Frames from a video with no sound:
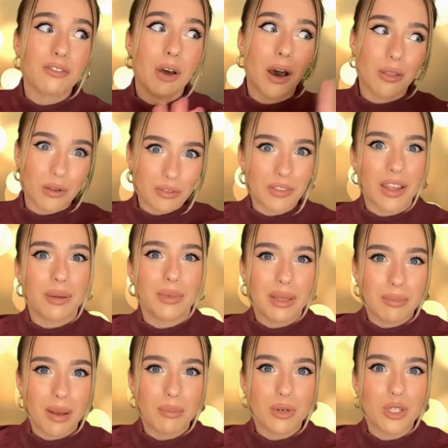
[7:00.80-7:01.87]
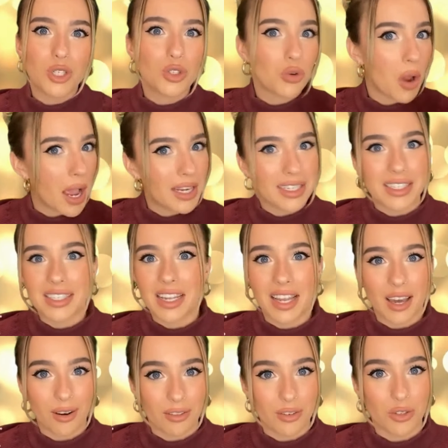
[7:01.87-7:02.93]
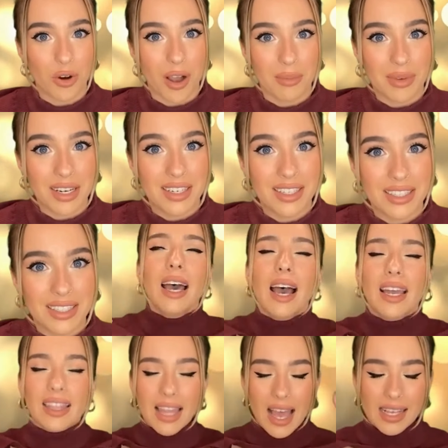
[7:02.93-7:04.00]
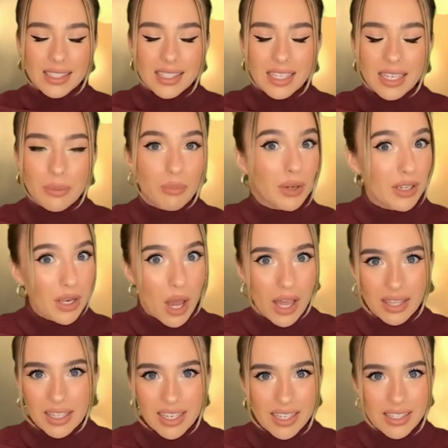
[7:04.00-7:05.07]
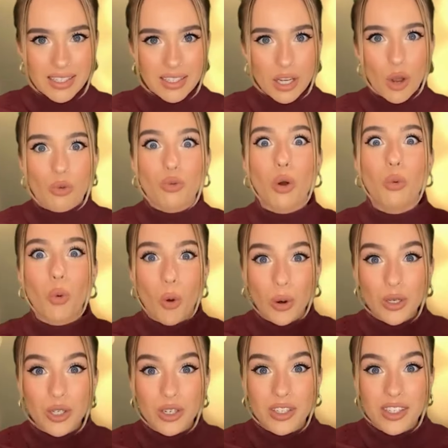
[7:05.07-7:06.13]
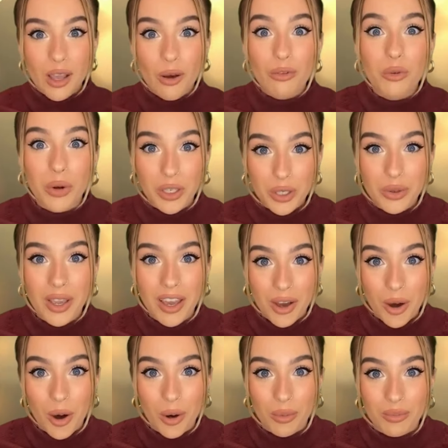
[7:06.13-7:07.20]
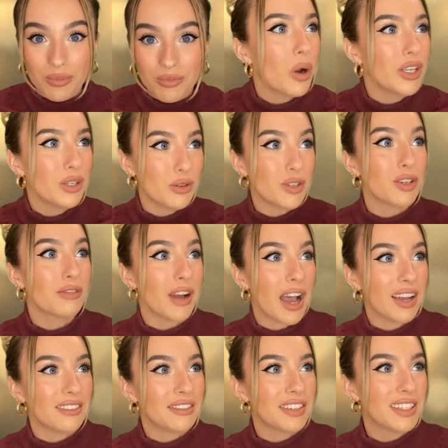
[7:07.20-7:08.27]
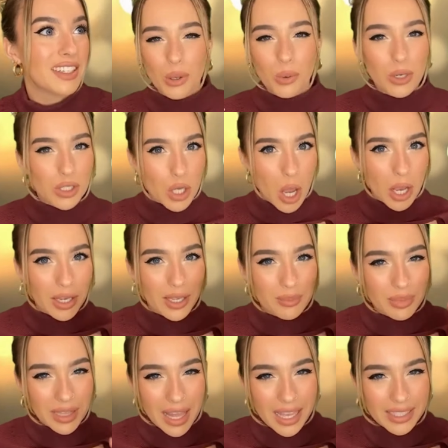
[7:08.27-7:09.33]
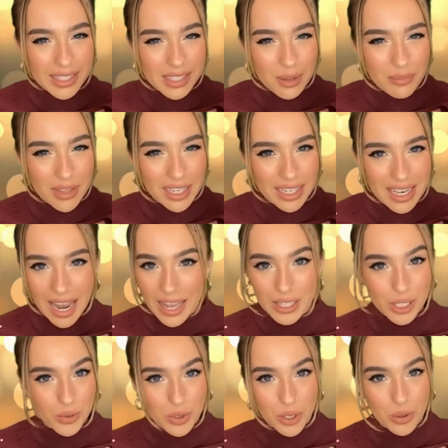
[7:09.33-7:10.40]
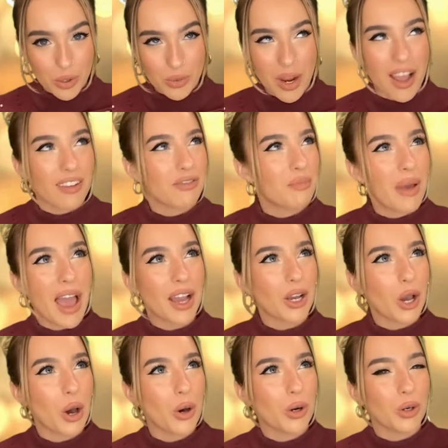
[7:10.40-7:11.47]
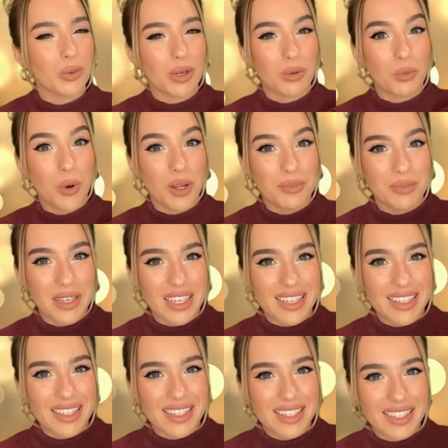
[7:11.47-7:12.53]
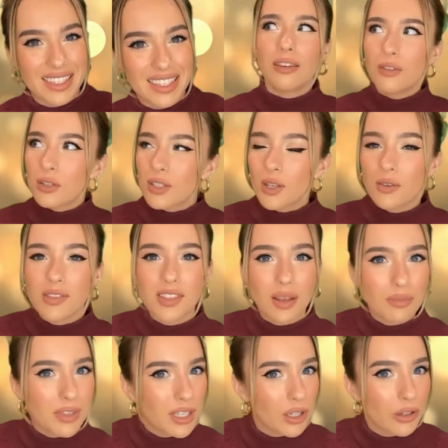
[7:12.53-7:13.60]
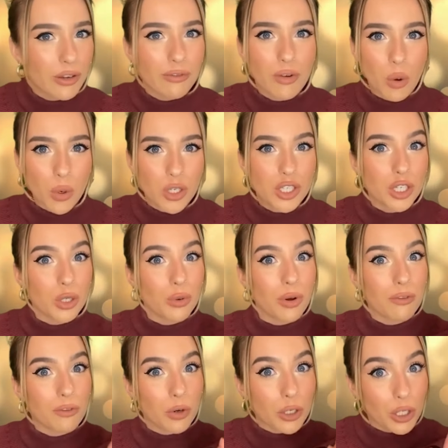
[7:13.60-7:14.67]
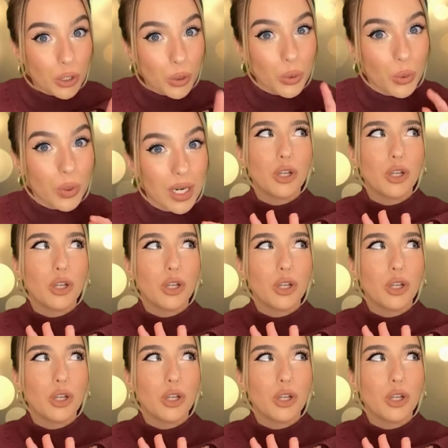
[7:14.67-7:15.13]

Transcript: of other family members trying to stay out of the drama. And lastly, but not least, reward yourself when you get home, when you survive. We're talking plan something nice when you arrive back home in one piece. Give yourself something to look forward to for you,